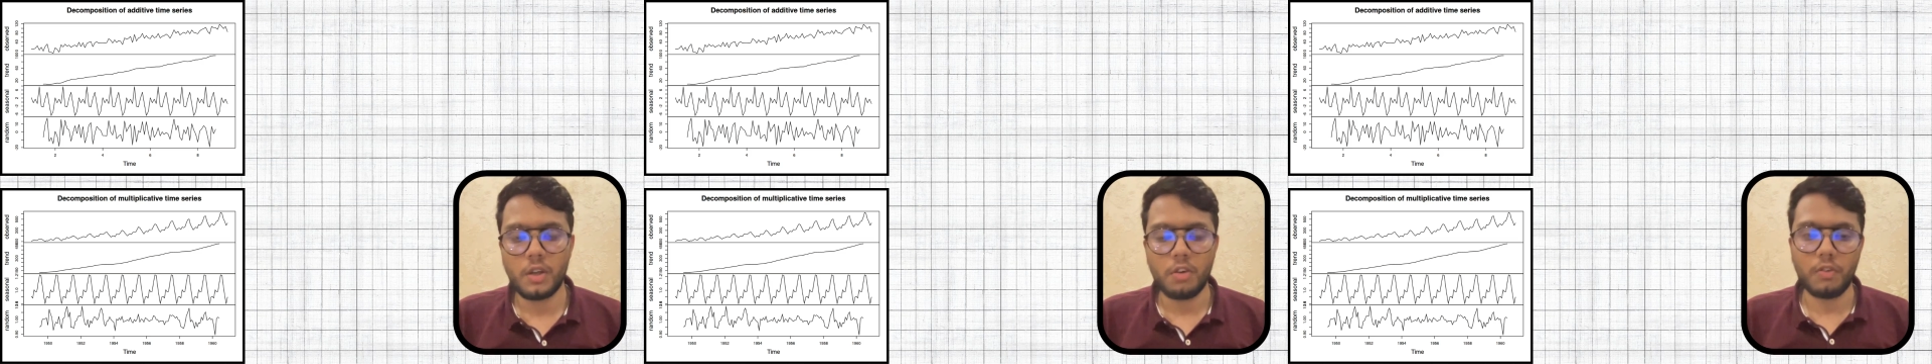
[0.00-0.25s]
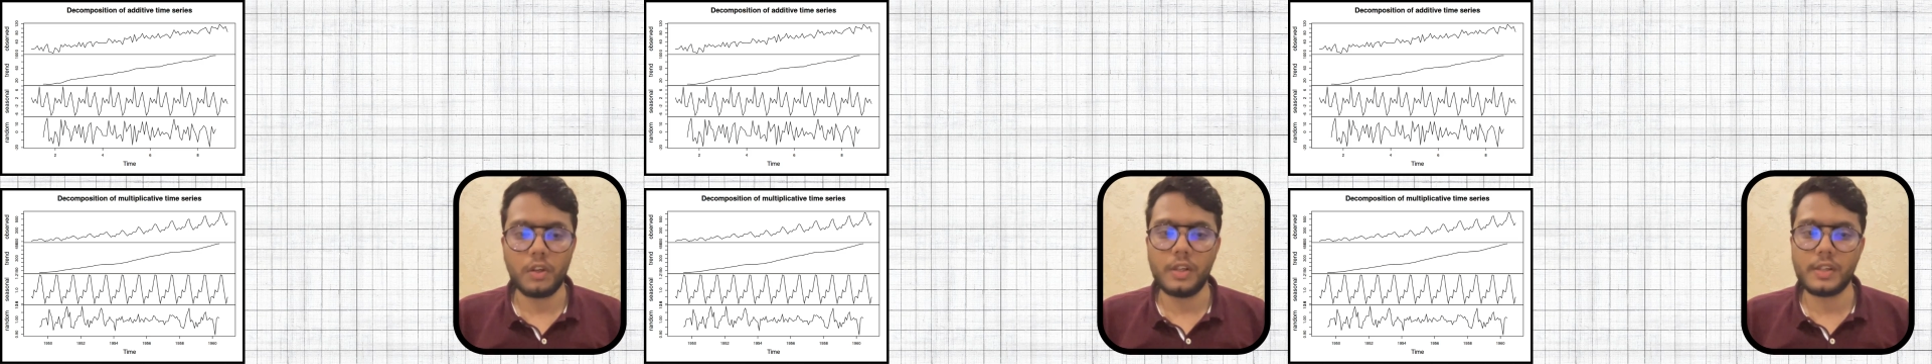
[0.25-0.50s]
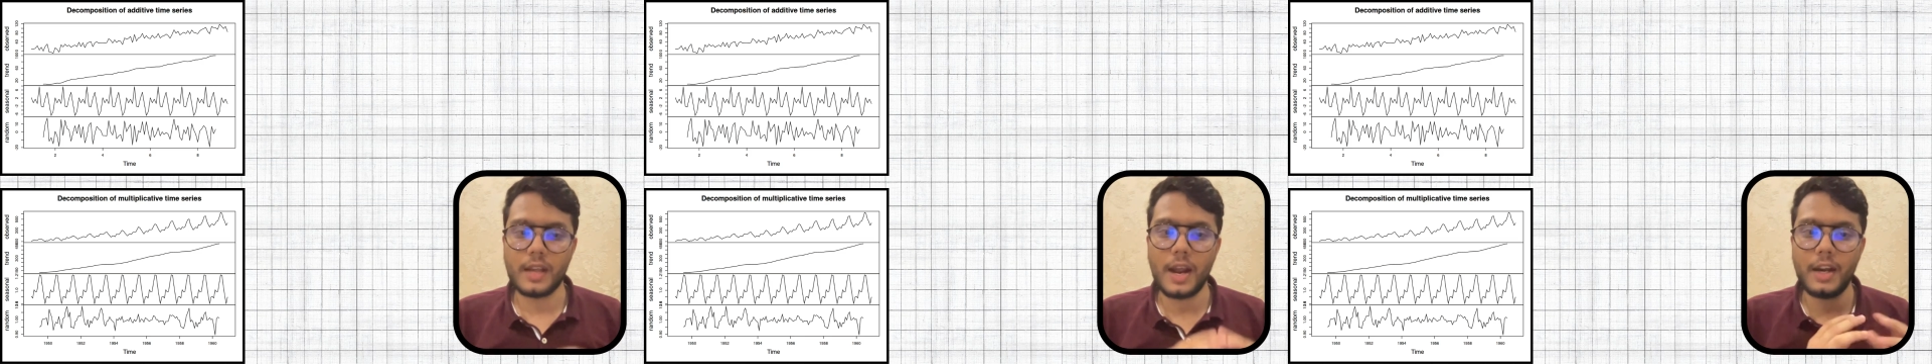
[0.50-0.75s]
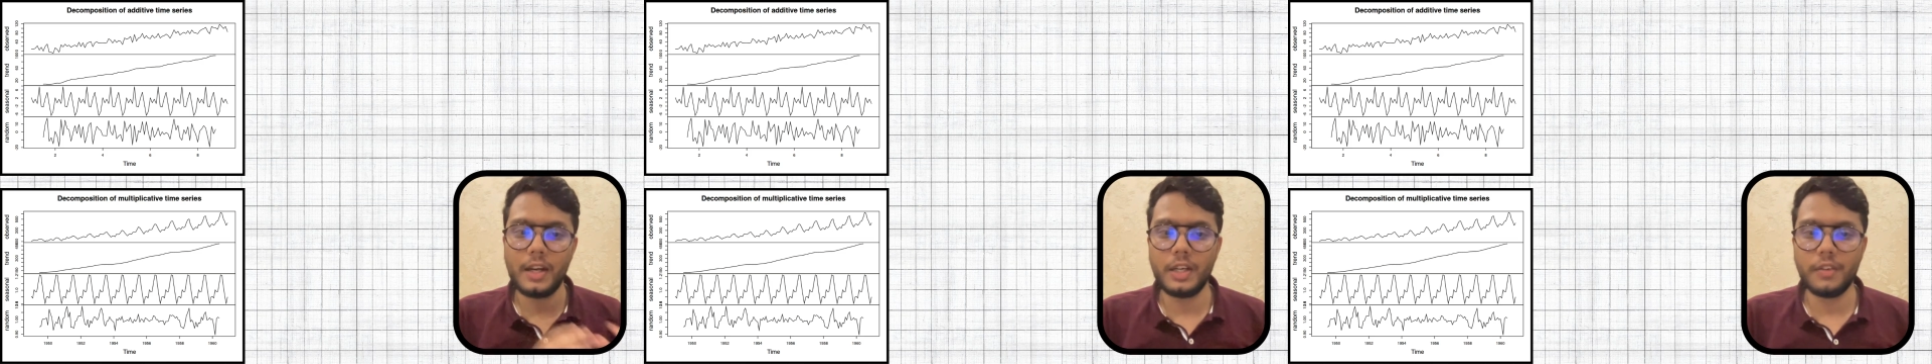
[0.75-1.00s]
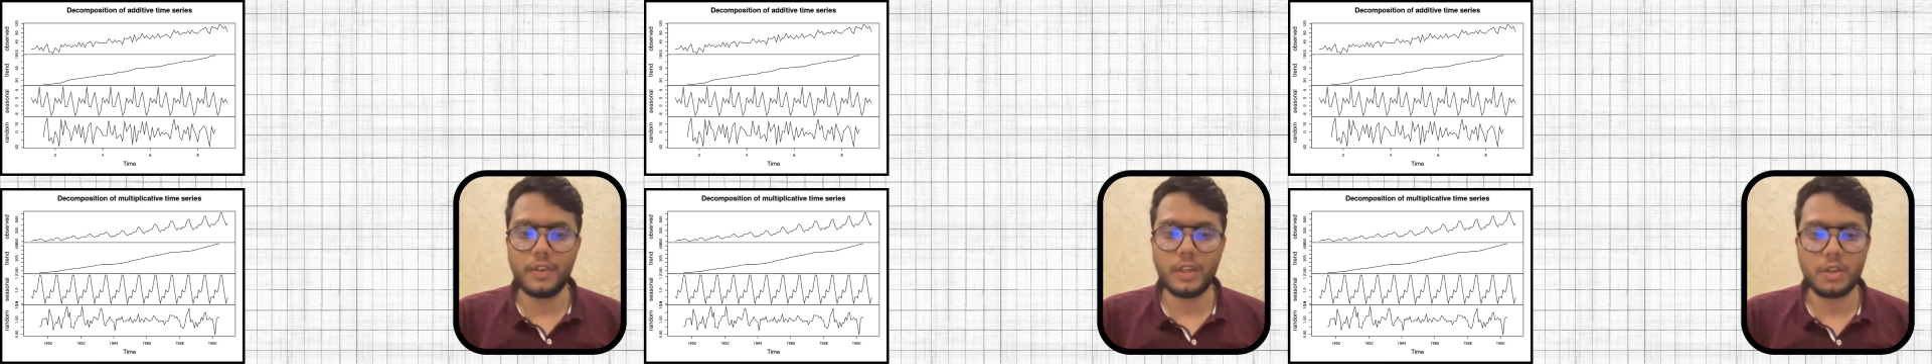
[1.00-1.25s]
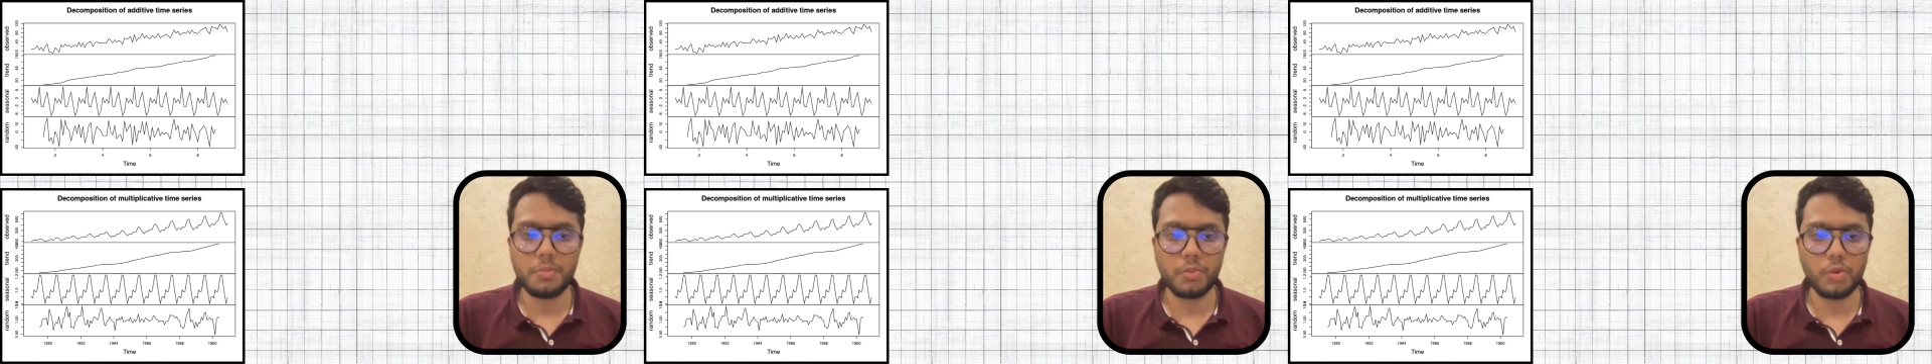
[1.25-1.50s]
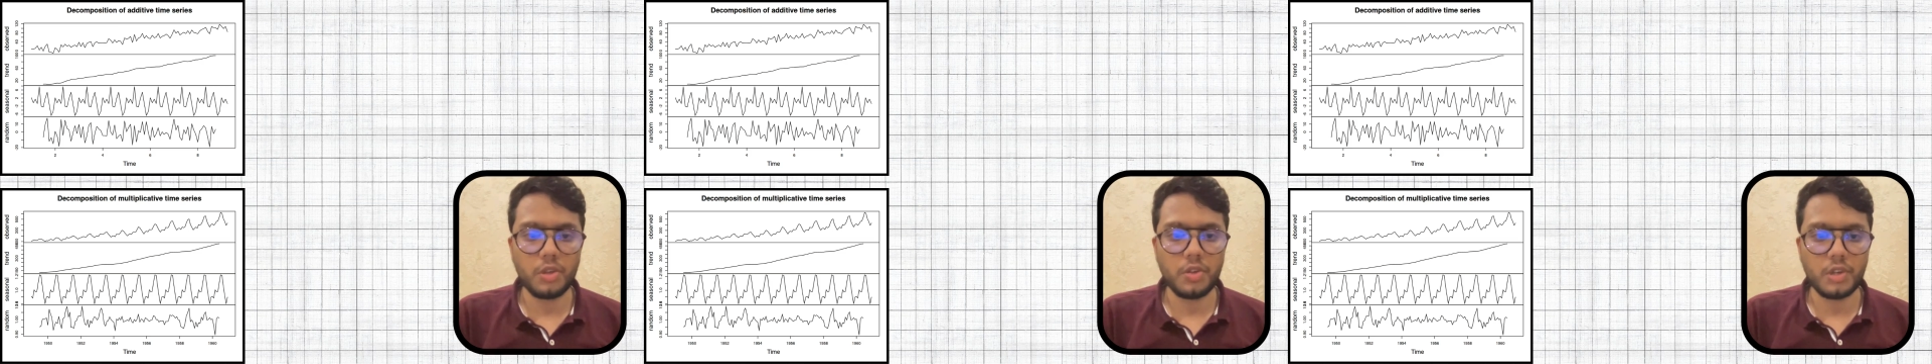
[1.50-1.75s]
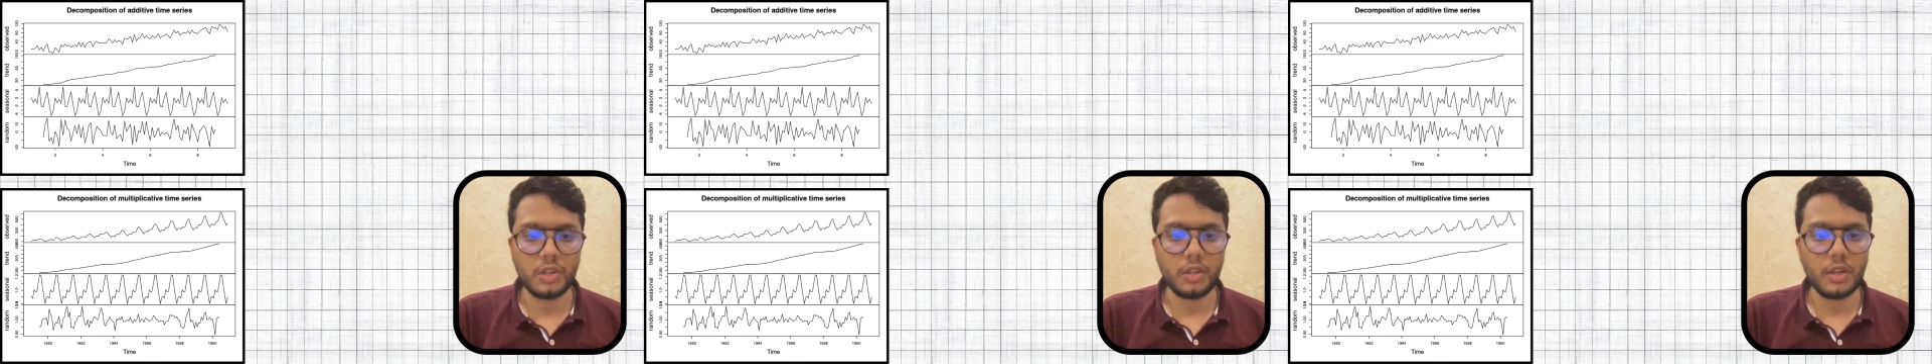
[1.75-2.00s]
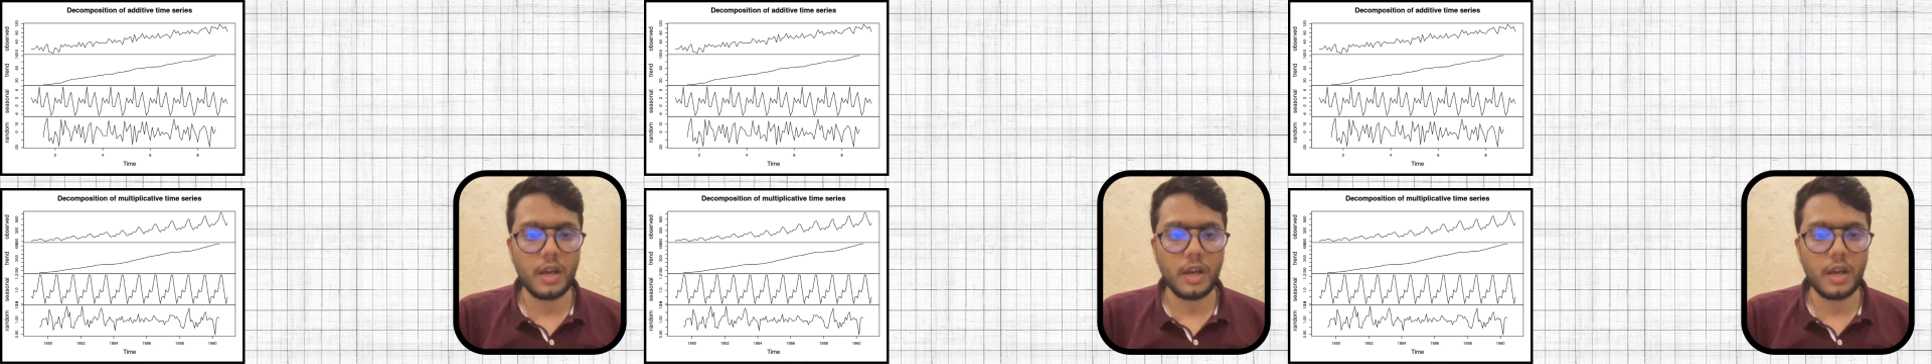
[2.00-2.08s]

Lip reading: One is additive decomposition